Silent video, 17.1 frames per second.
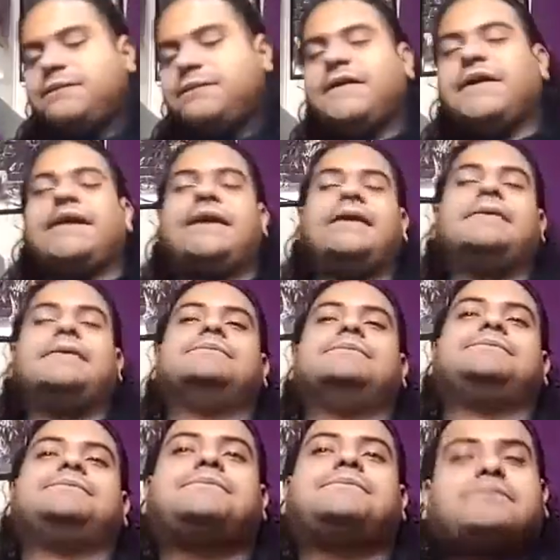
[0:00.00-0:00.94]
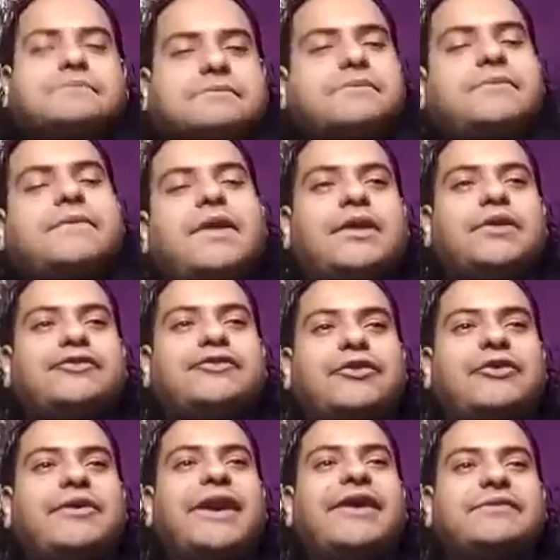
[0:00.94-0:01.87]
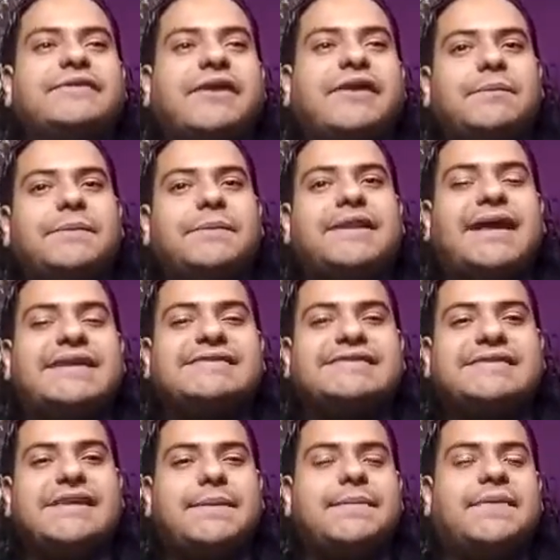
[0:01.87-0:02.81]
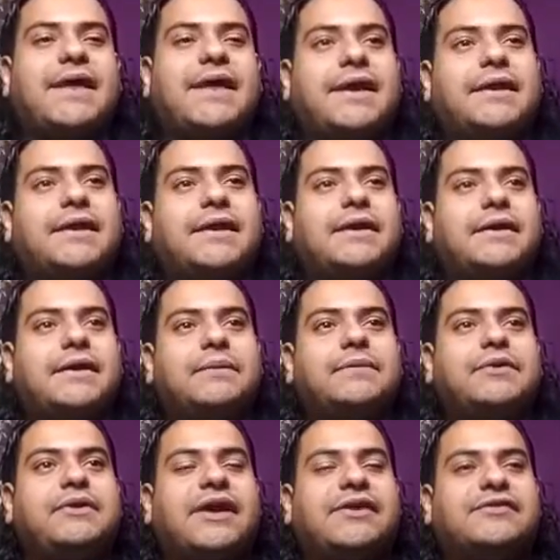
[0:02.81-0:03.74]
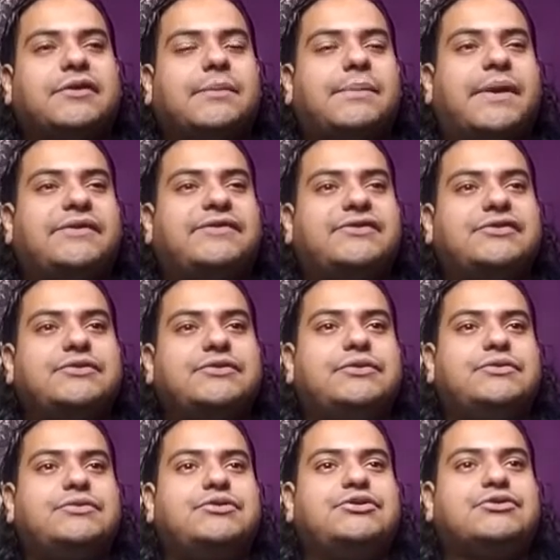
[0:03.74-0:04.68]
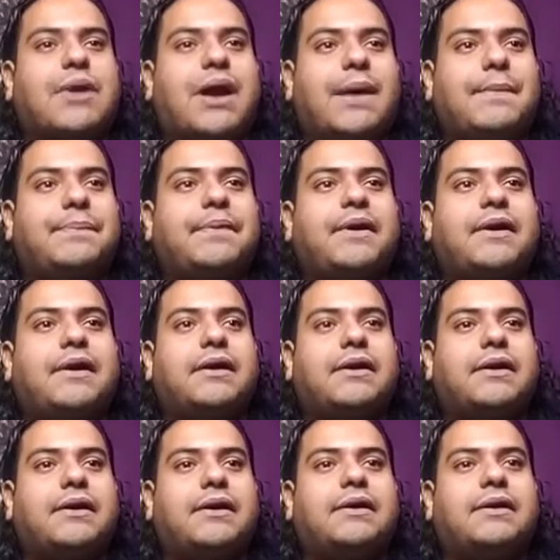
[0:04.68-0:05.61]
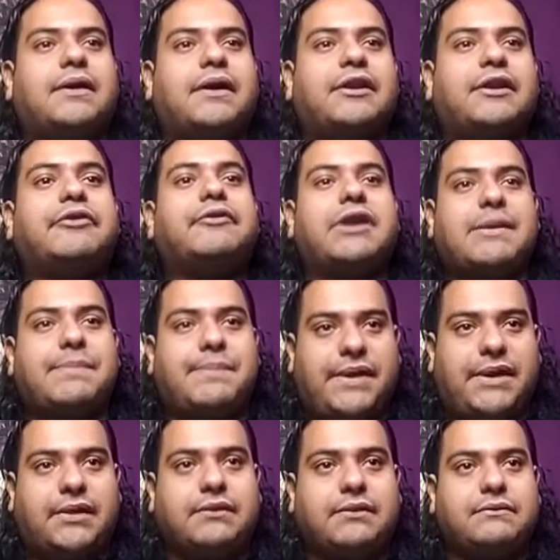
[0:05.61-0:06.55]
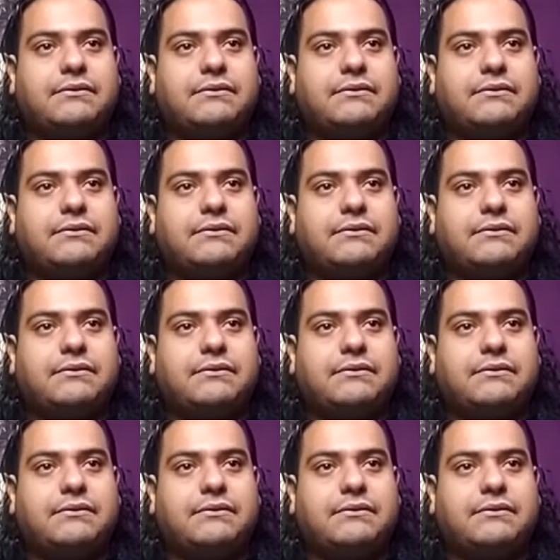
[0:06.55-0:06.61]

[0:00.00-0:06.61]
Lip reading: Fucking. So you guys were telling me last time that you guys are about to drop another EP.